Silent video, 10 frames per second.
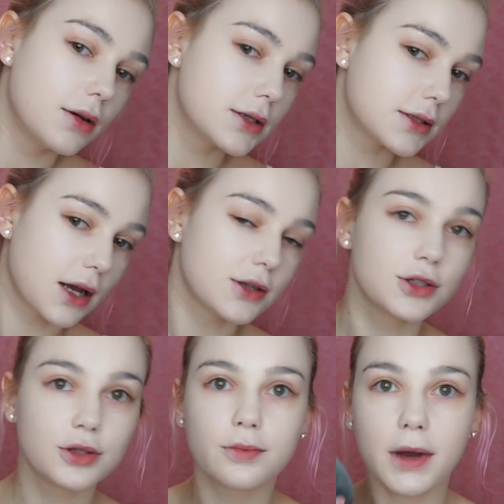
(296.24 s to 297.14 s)
such
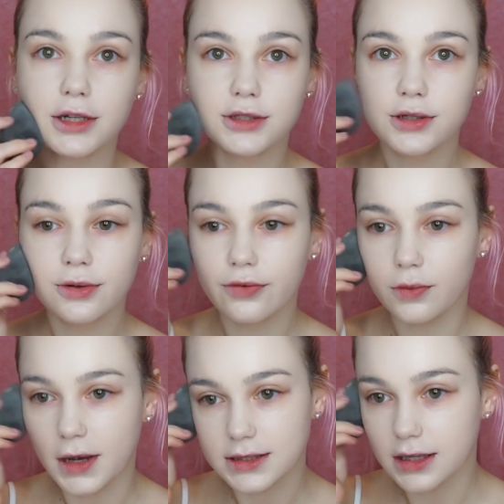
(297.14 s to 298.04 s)
a good match for
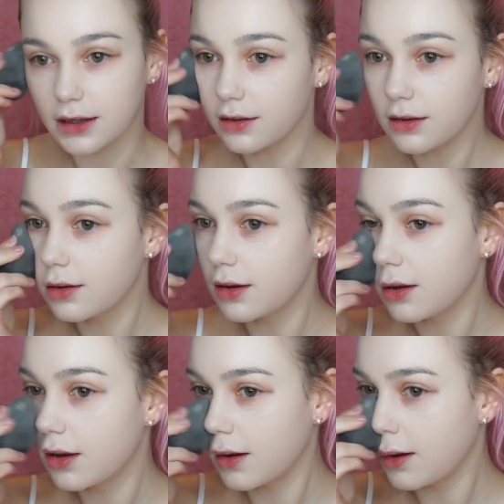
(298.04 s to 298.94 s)
my skin.
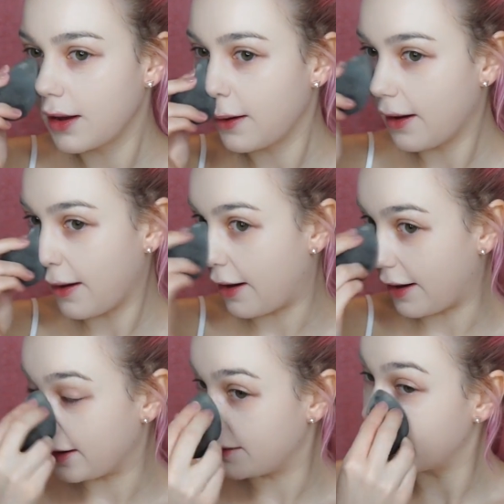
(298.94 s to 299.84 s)

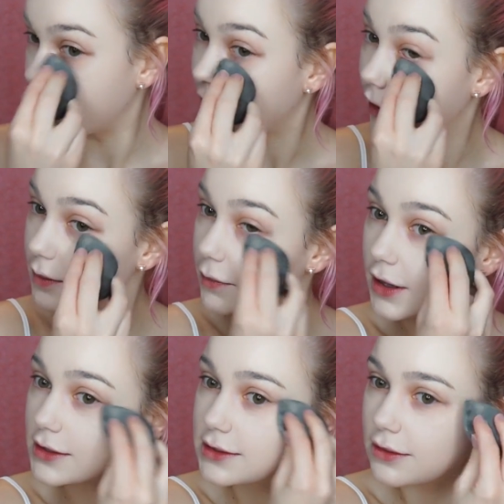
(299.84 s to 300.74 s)
I am very
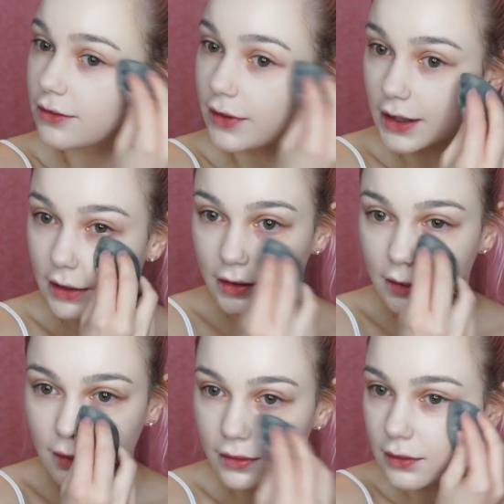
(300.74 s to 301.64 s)
impressed already.
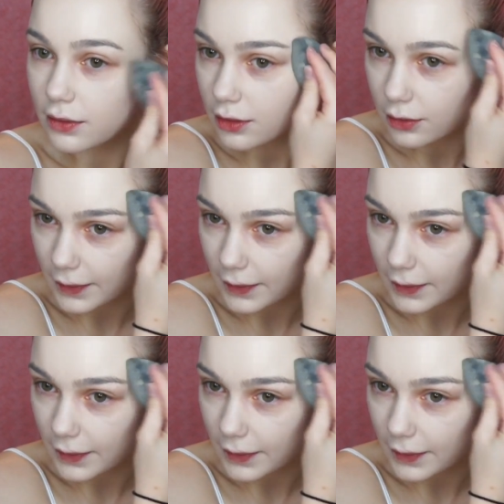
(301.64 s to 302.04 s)
Oh